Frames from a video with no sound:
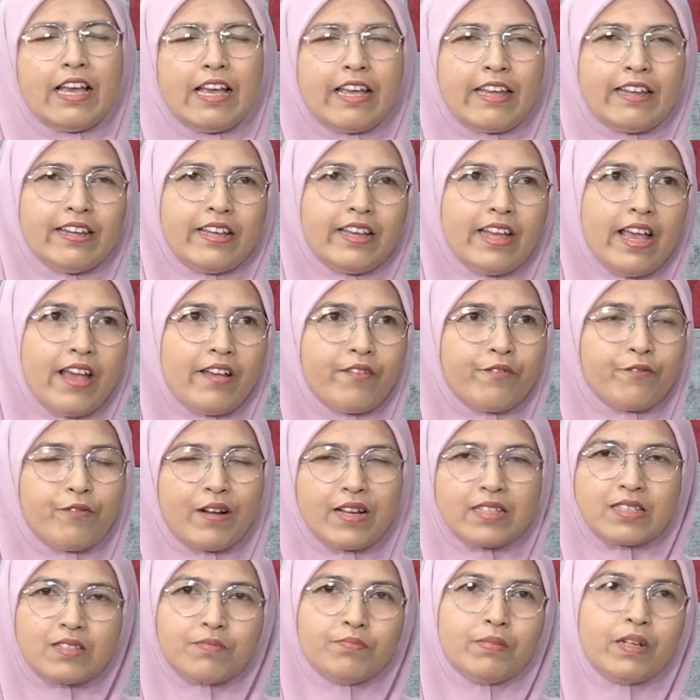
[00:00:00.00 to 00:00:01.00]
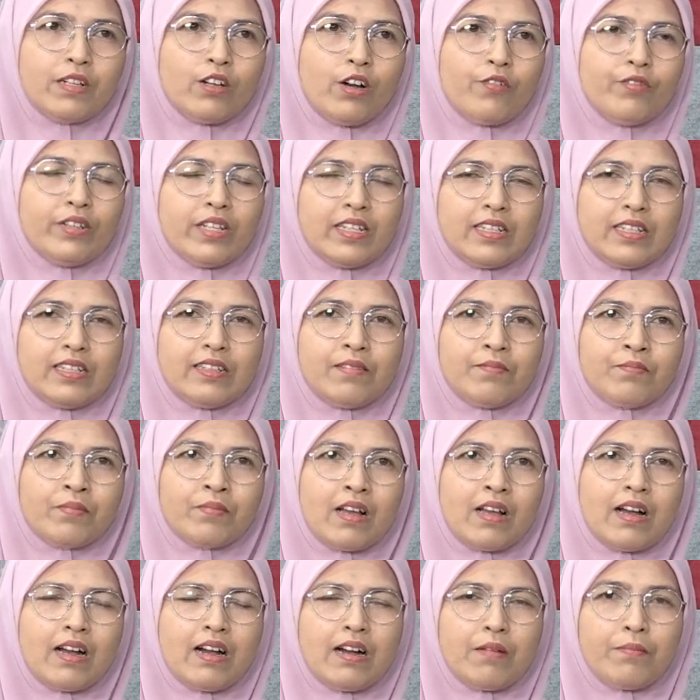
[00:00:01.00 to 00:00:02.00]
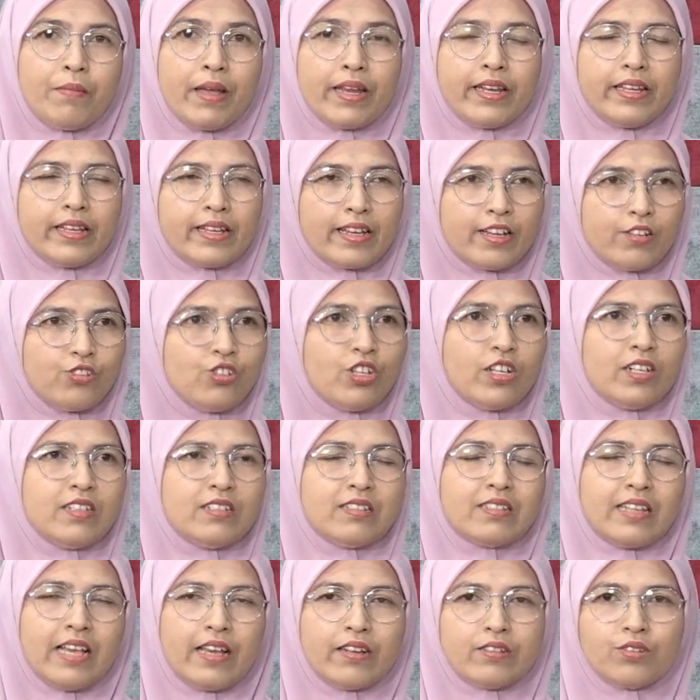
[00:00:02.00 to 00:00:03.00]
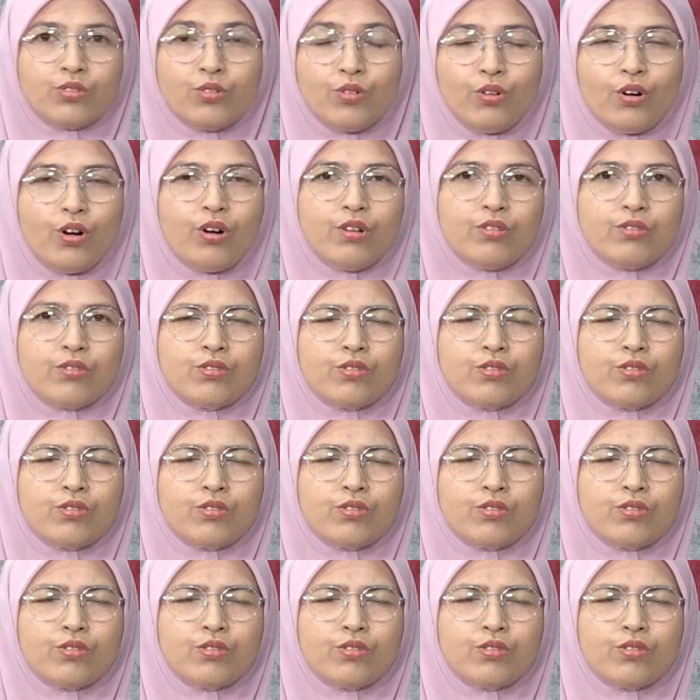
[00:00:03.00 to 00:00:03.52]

the advancement of the medications and so on.